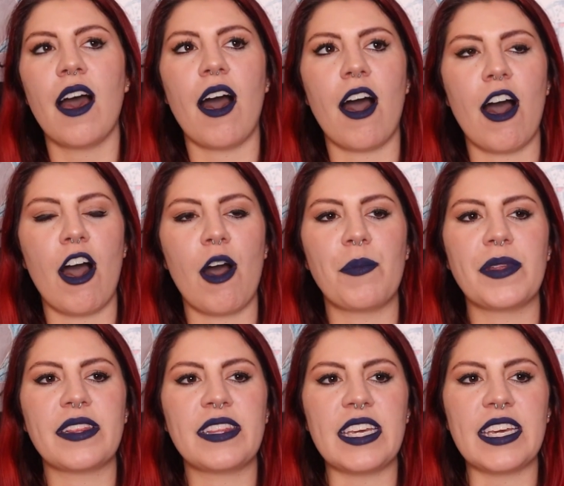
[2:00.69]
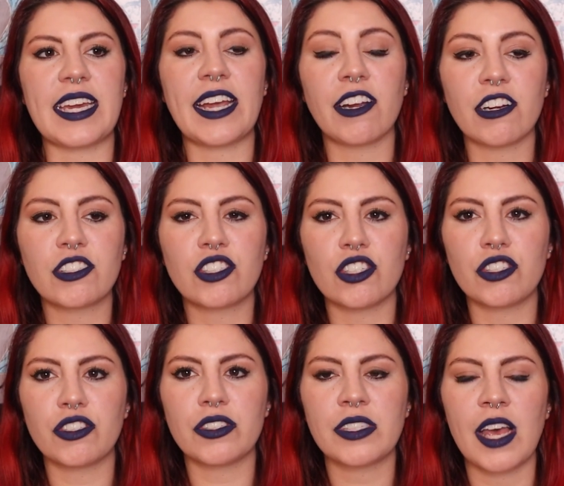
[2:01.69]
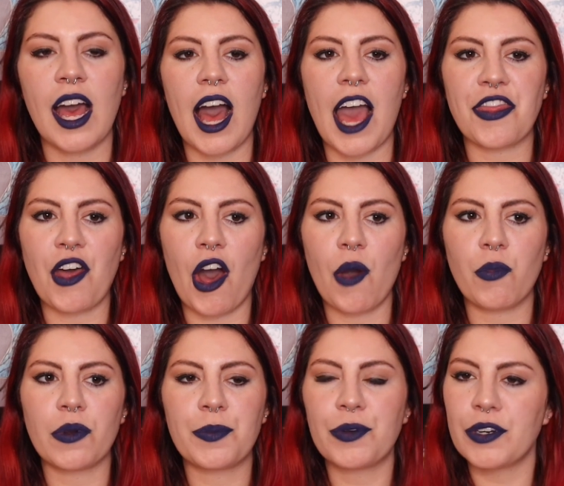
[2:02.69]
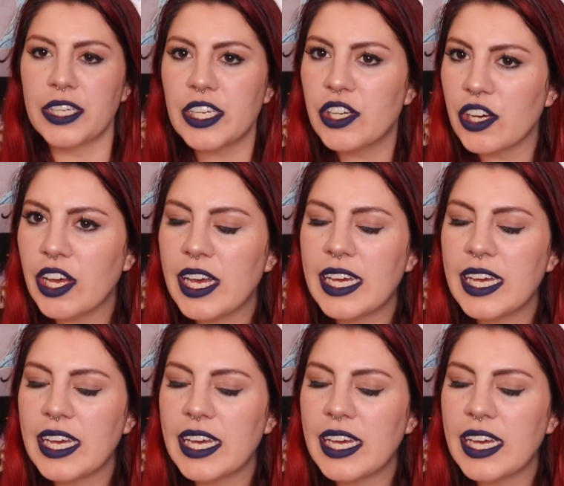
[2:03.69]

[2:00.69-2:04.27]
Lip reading: The characters I thought were pretty good.